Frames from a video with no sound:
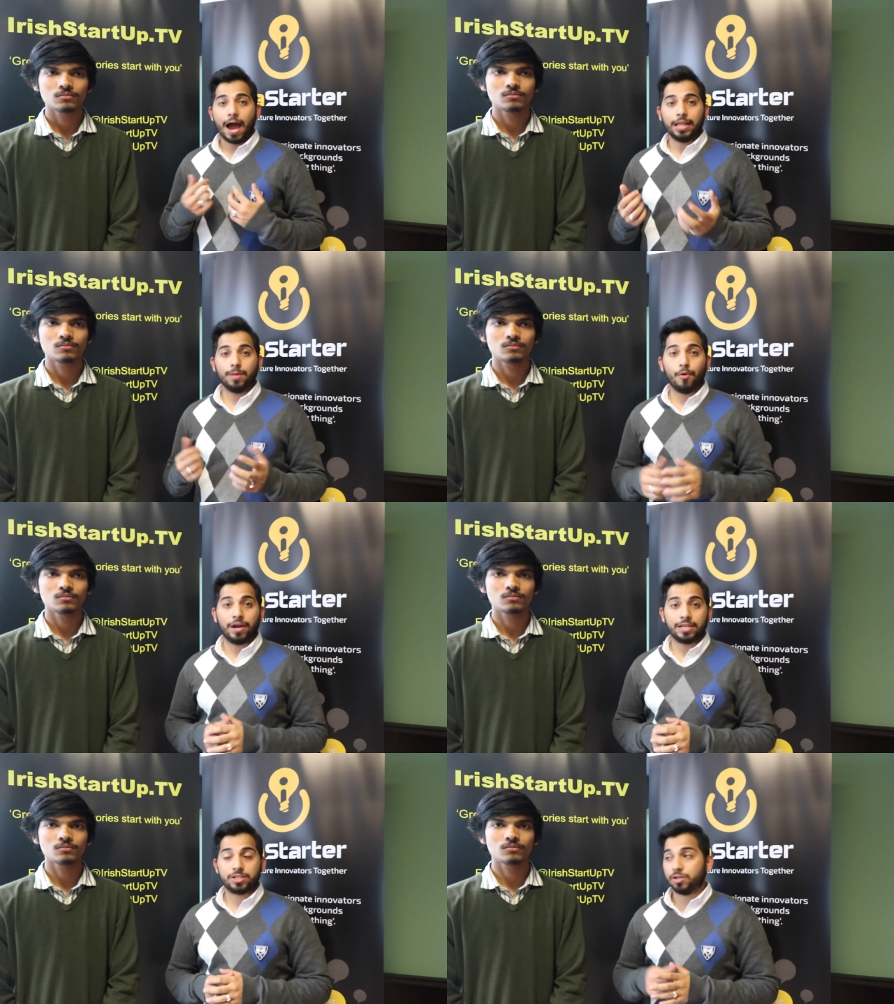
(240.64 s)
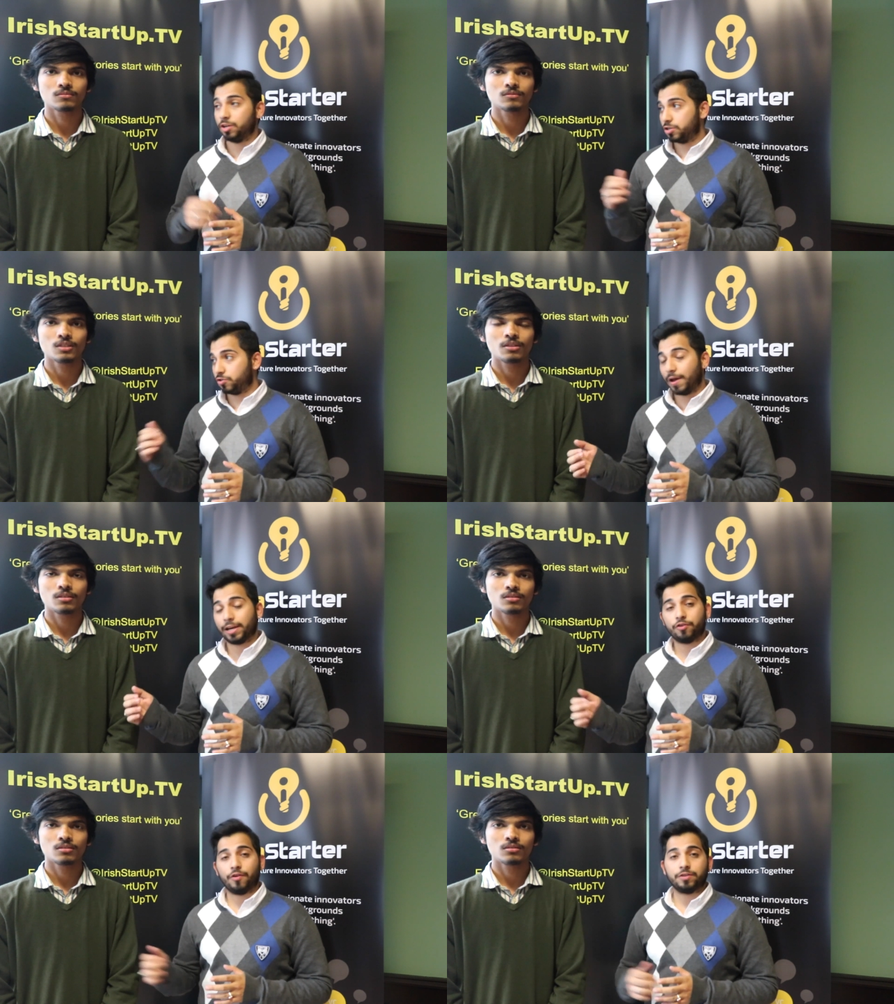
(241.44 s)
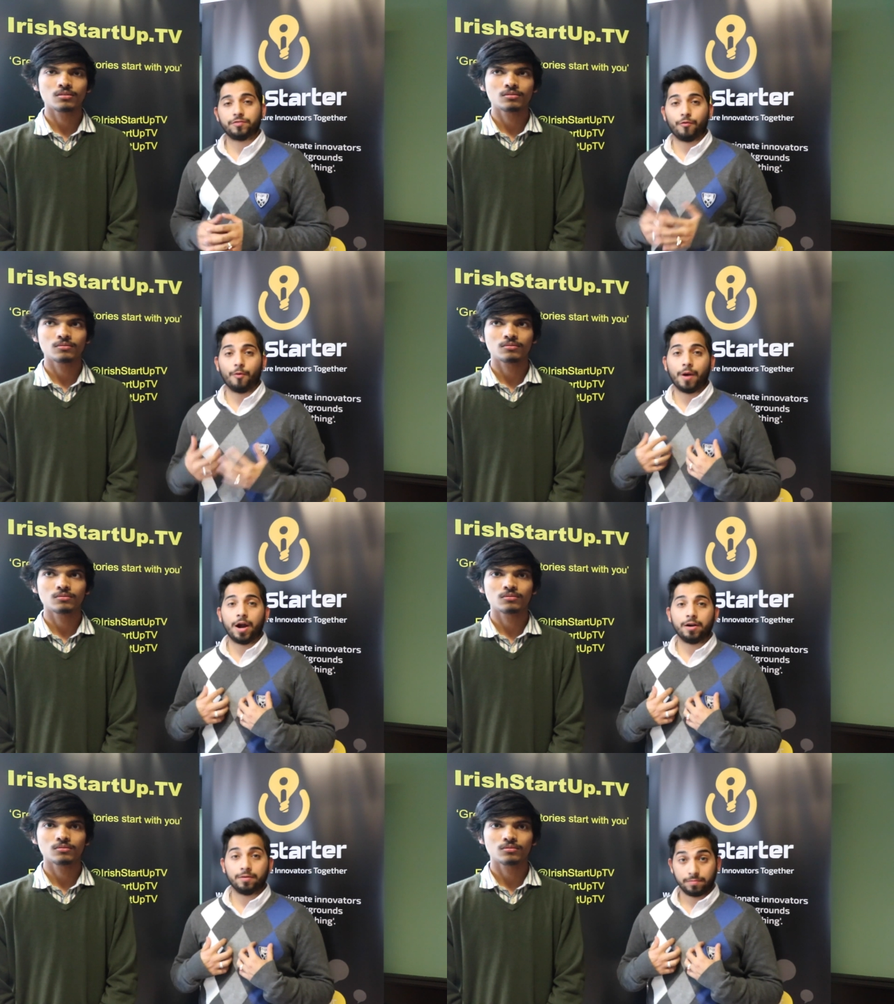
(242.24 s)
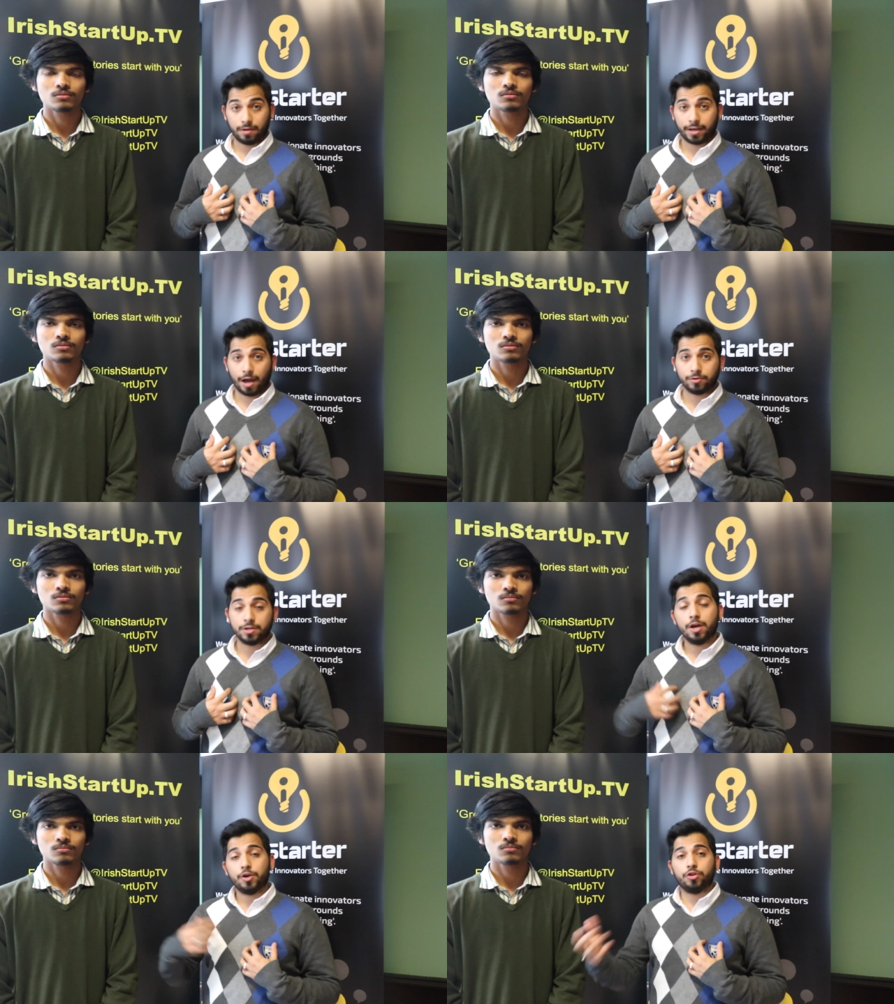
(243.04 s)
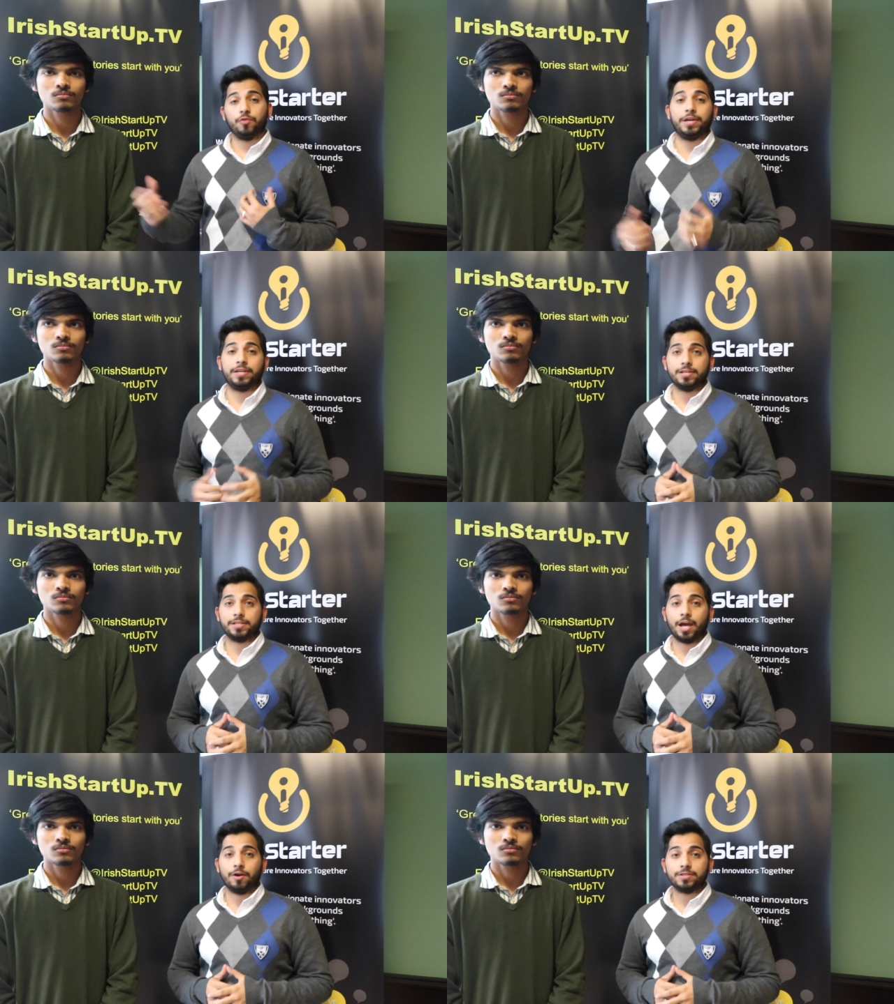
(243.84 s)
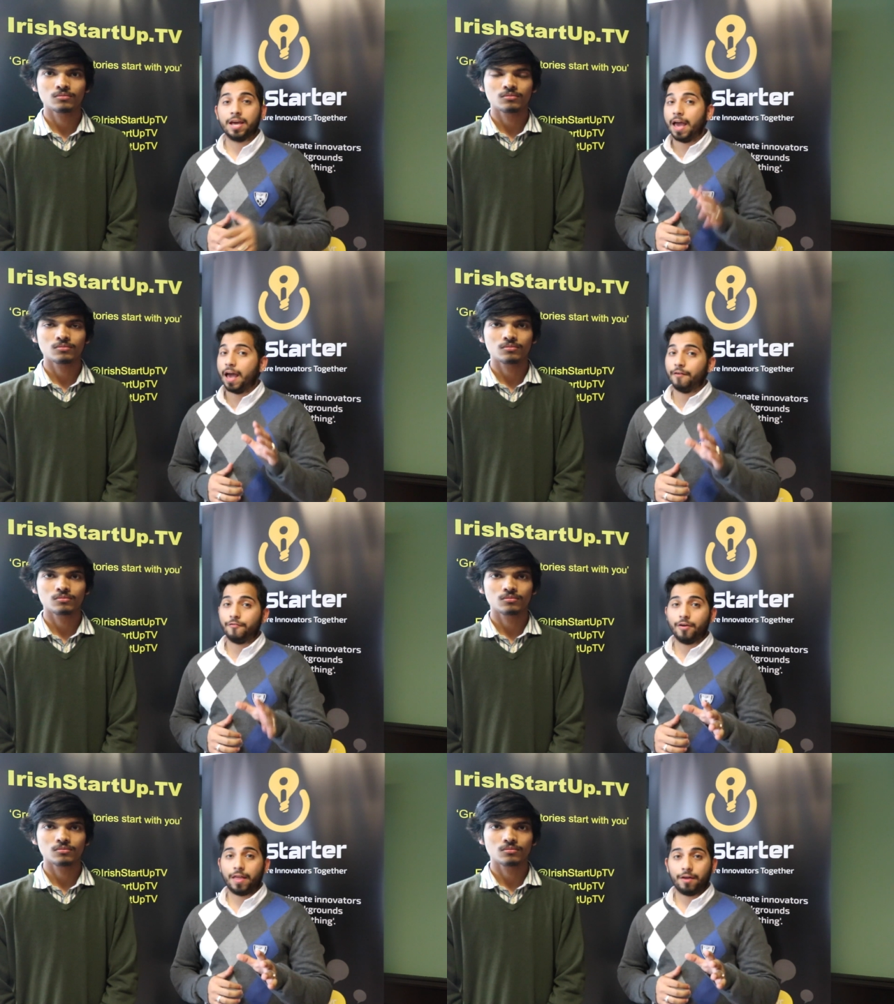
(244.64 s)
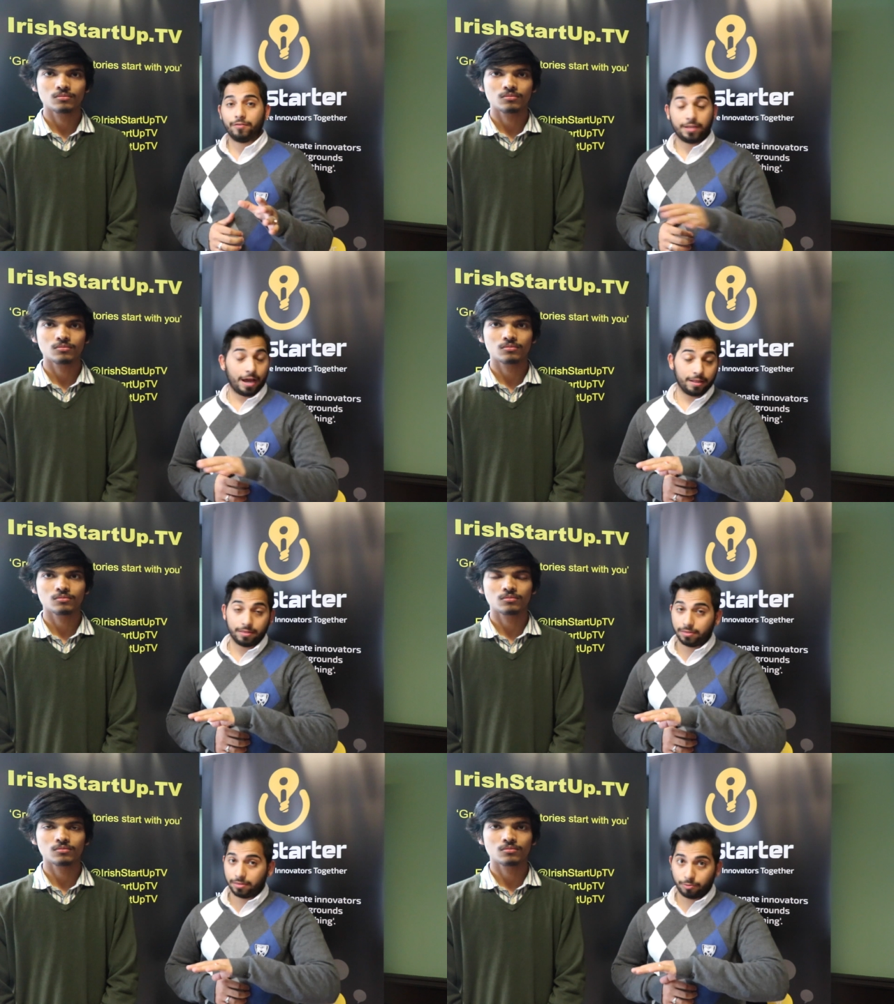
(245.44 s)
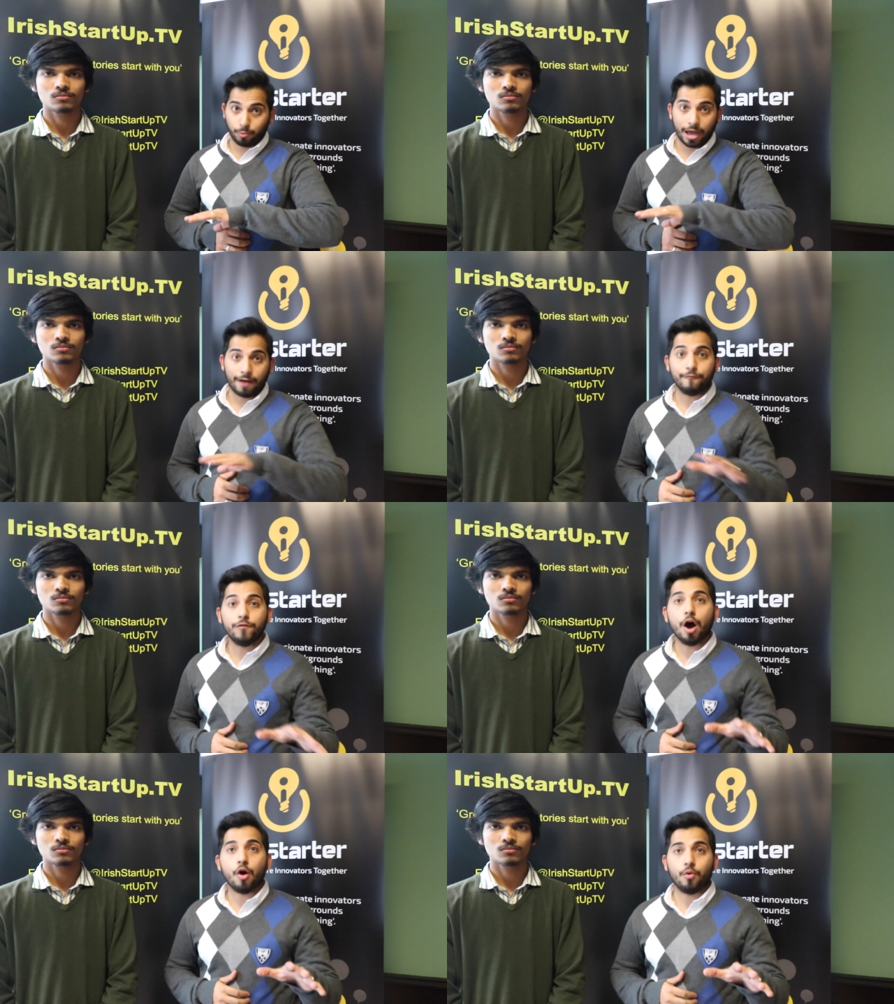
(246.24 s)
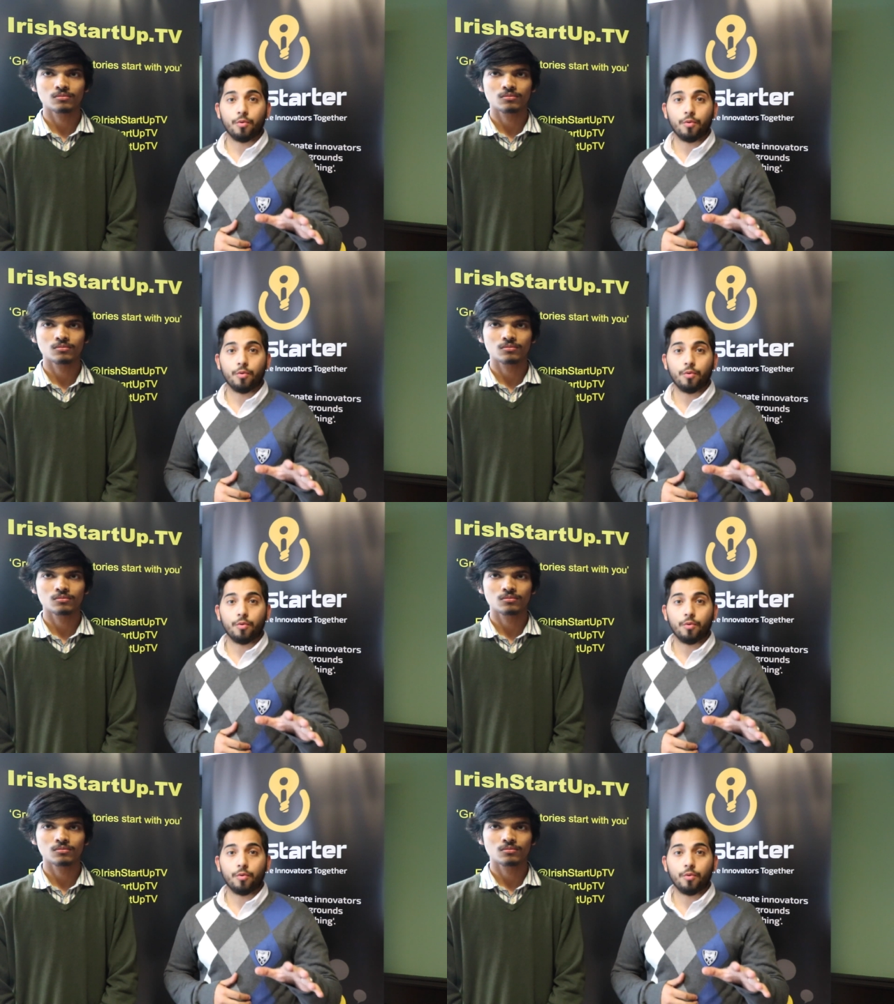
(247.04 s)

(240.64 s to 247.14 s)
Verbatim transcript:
Speaker 1: and the money is directly transferred from our account to the retailer's account and for that and we have no